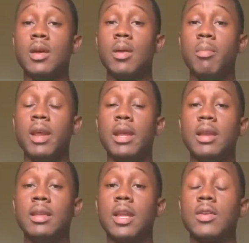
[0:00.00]

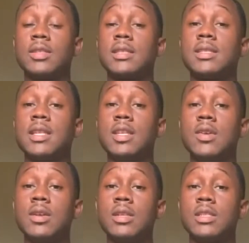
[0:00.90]
meaning there's a
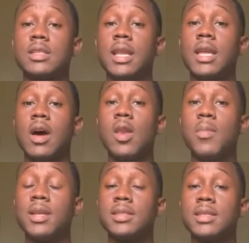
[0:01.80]
sender sending out a
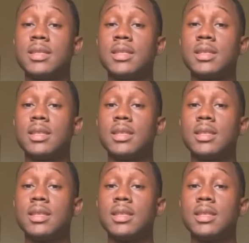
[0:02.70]
message,